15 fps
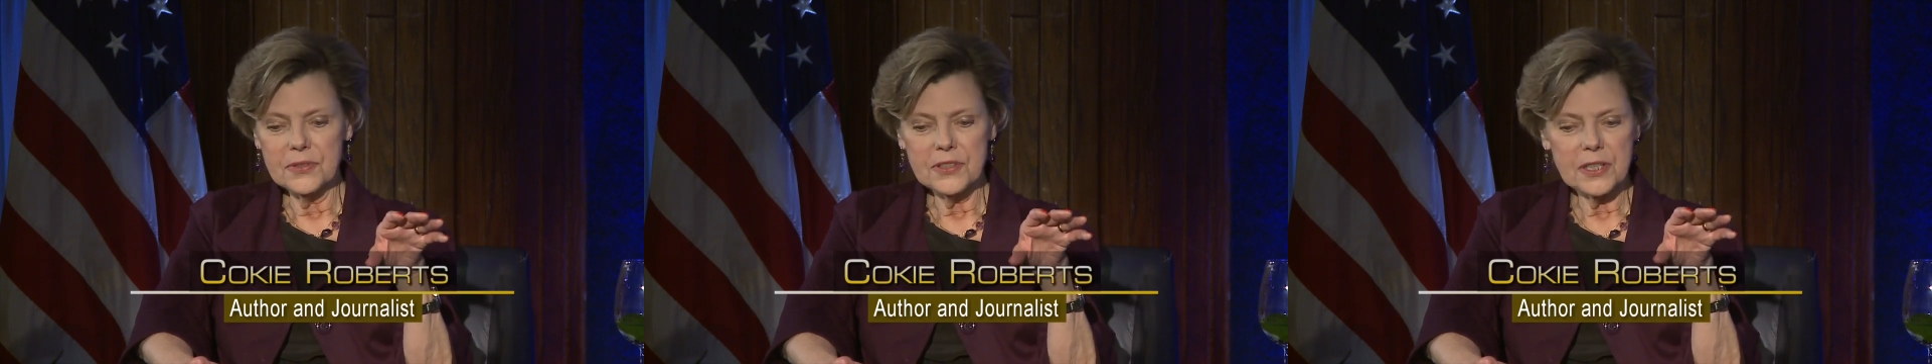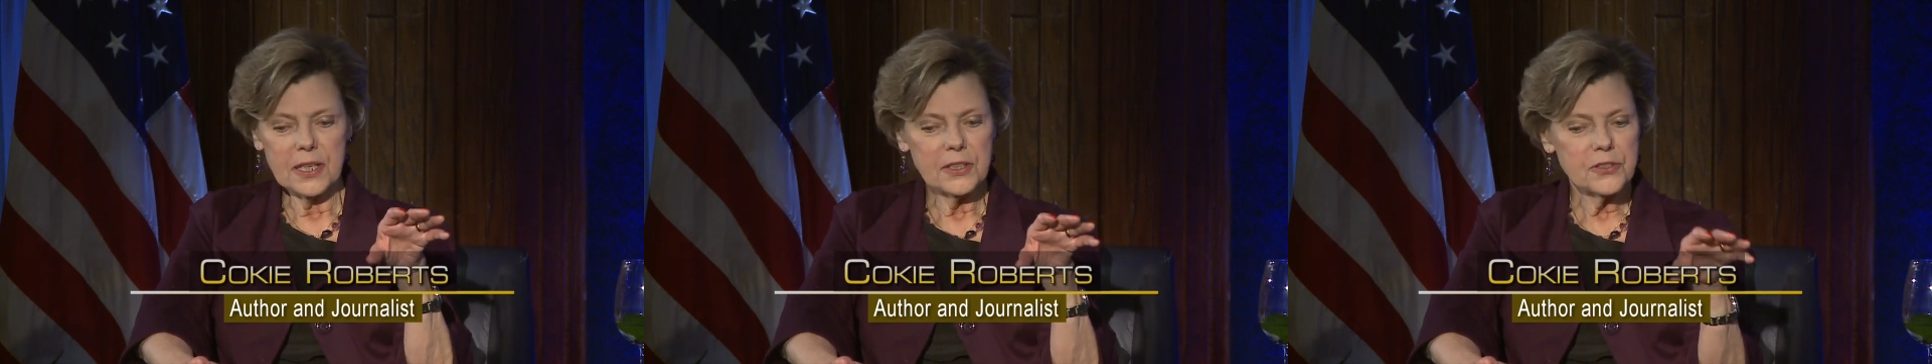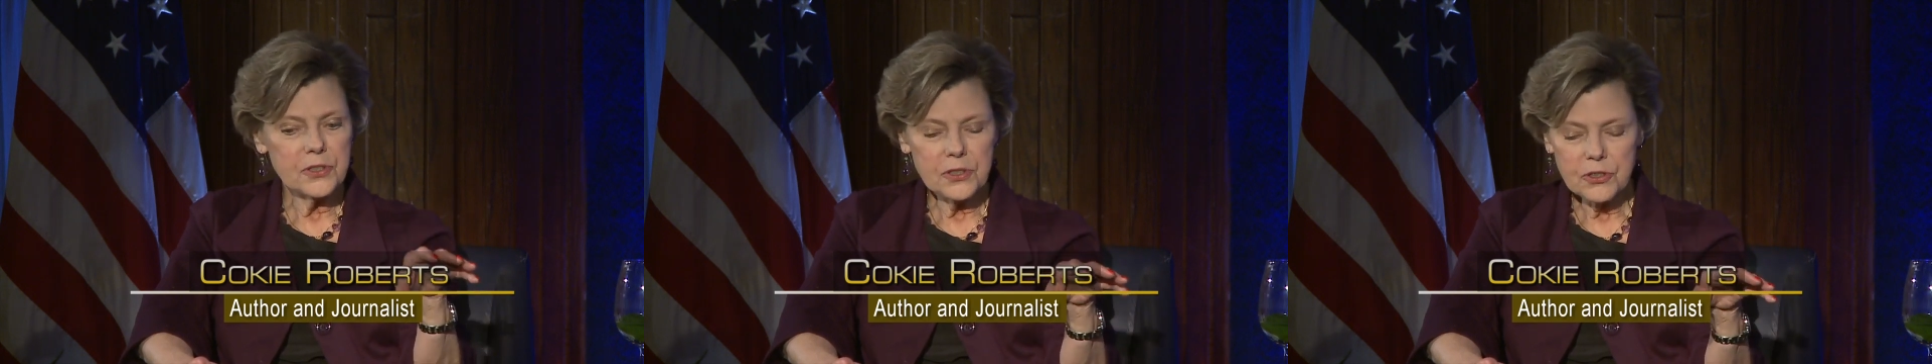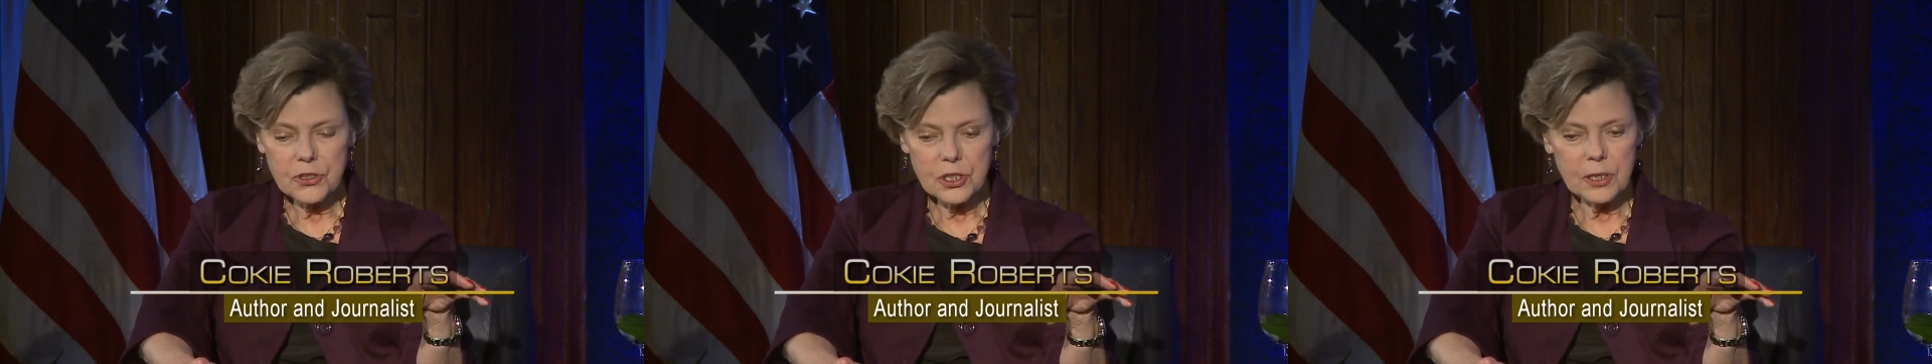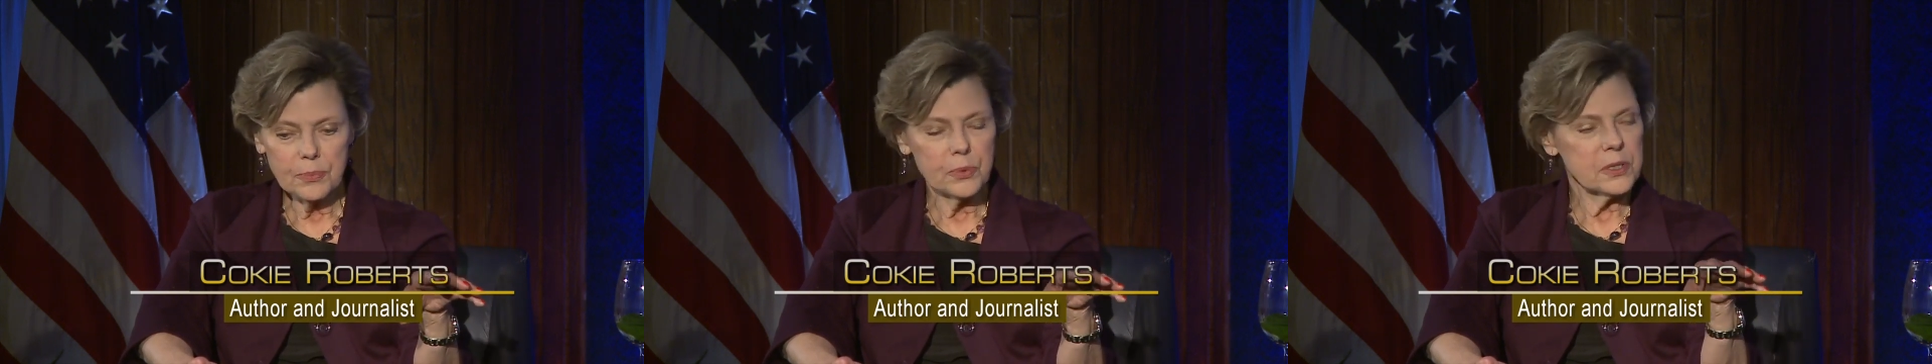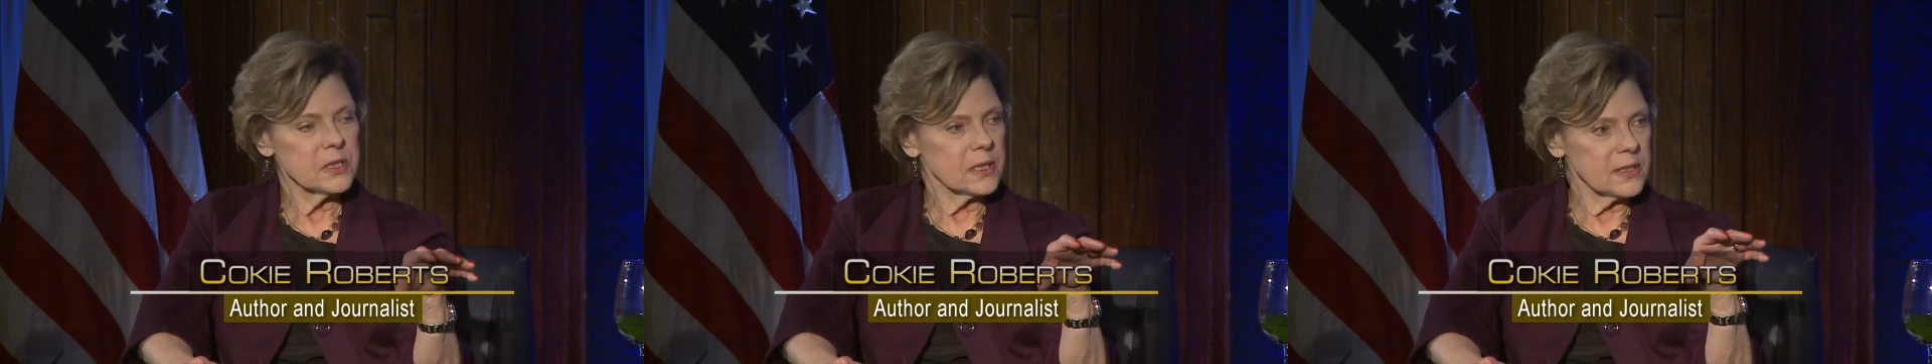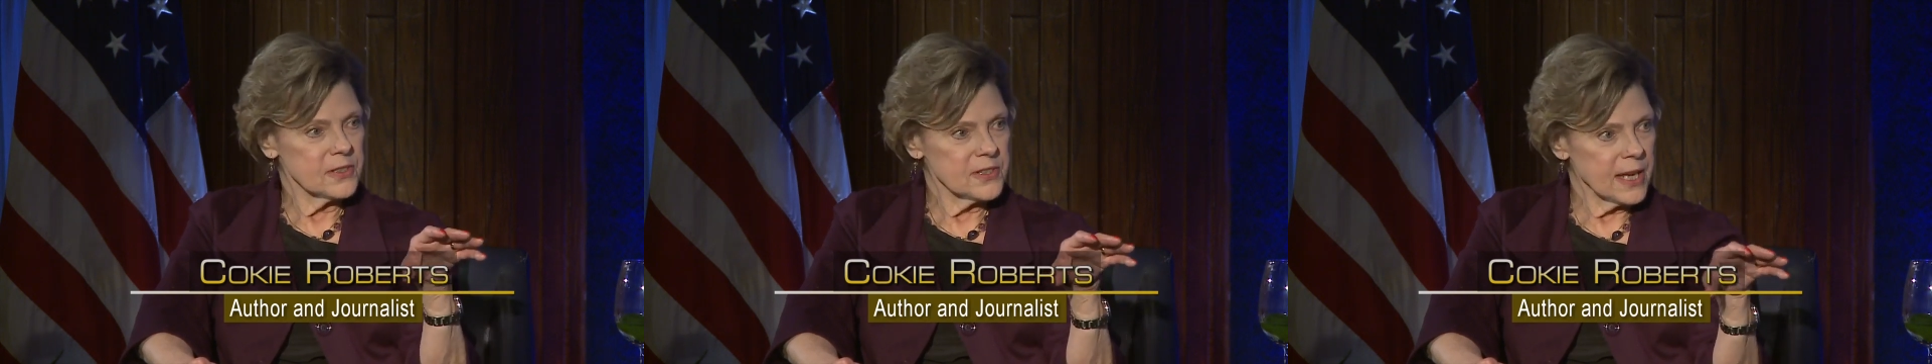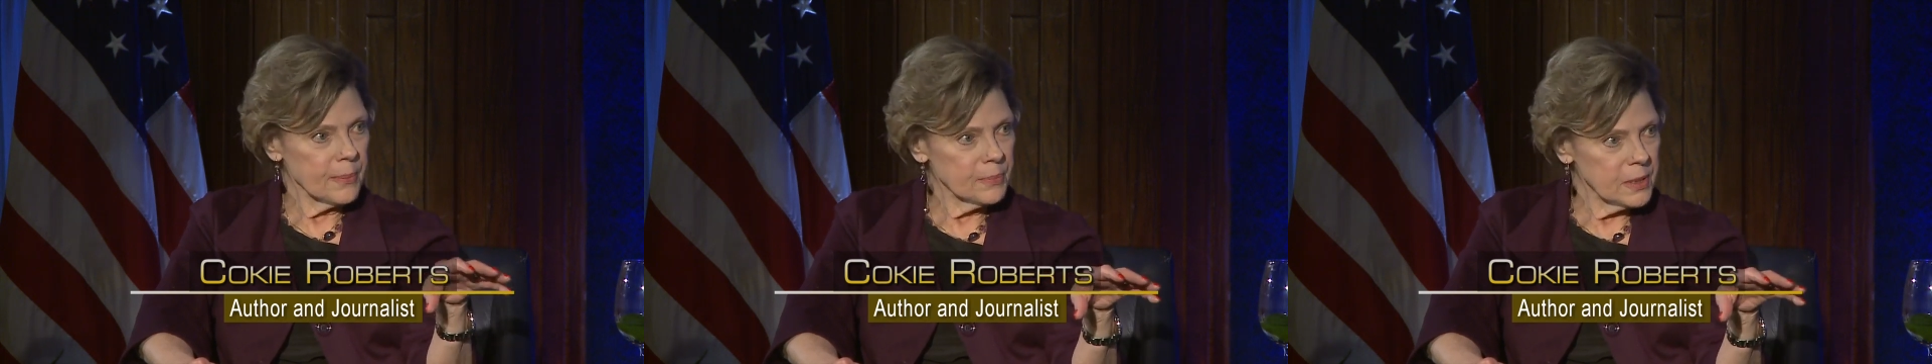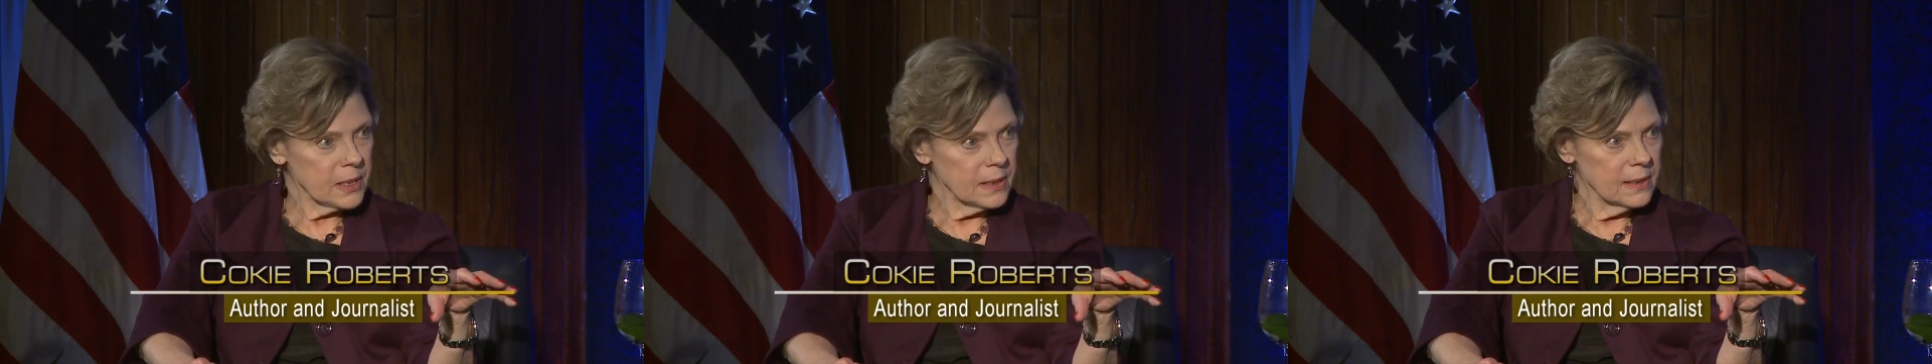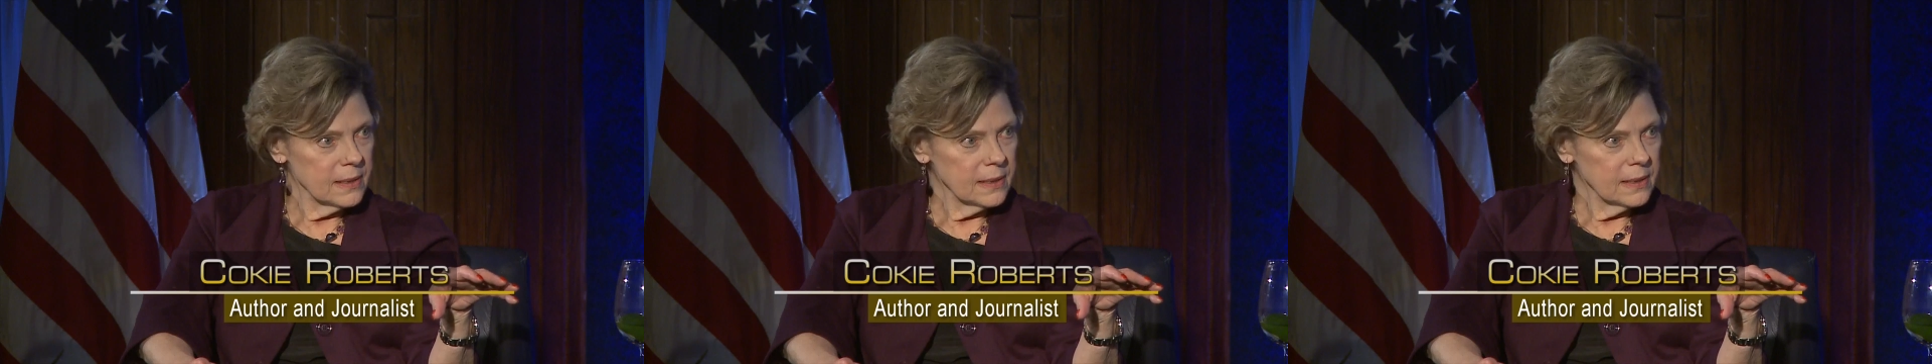censorship was accepted
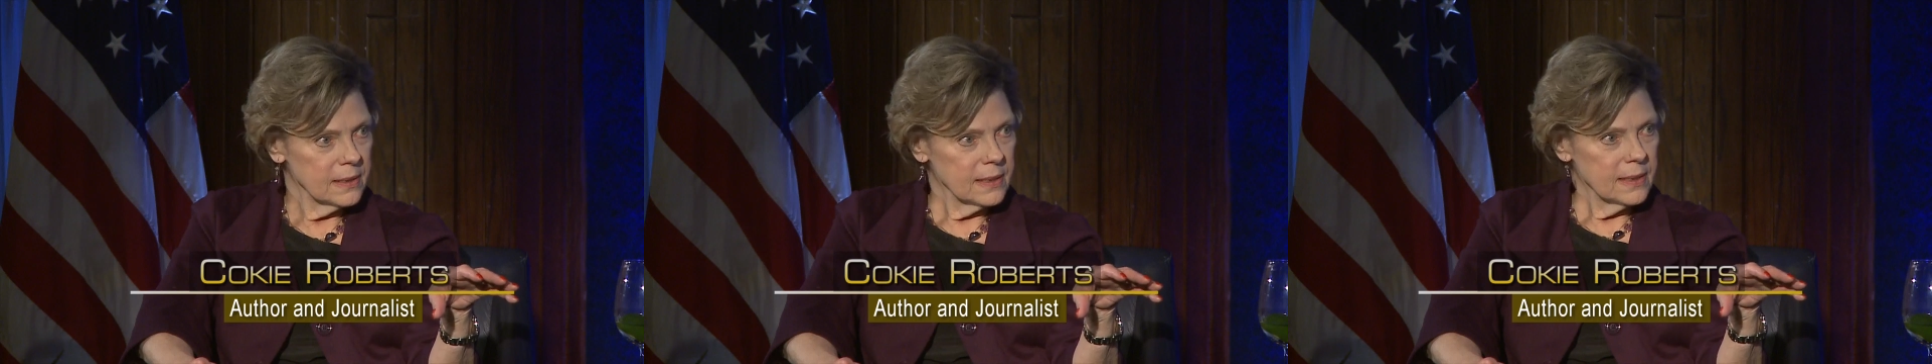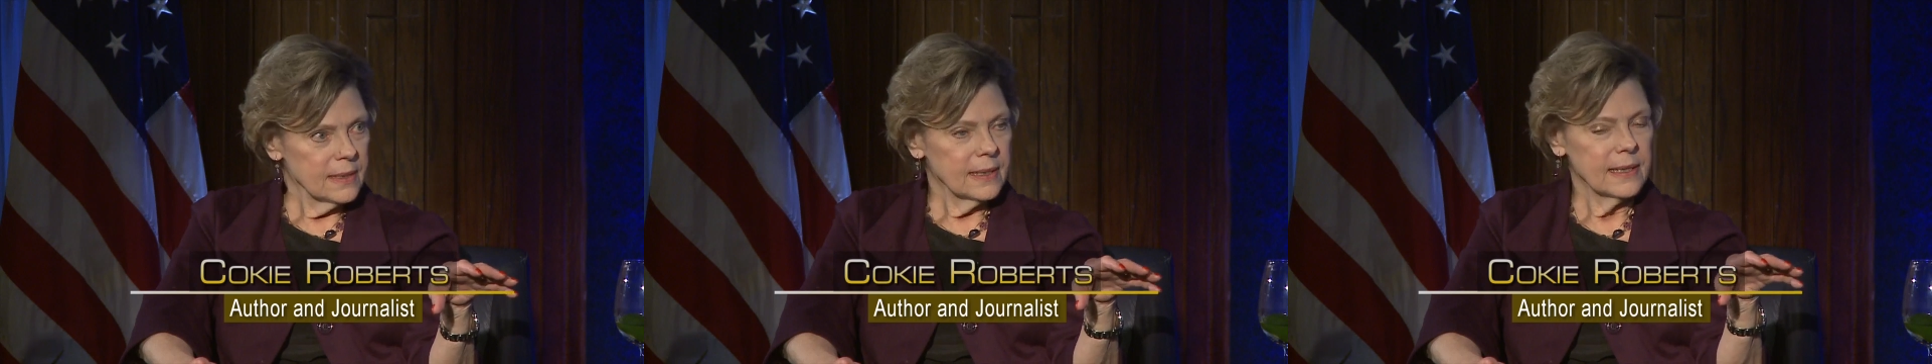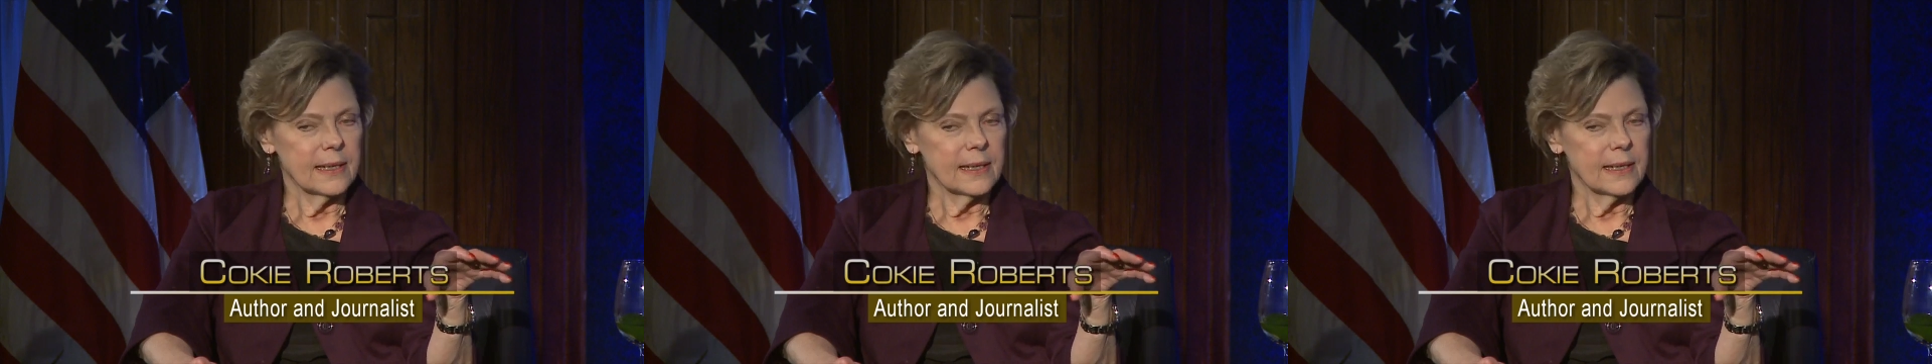mm -hmm.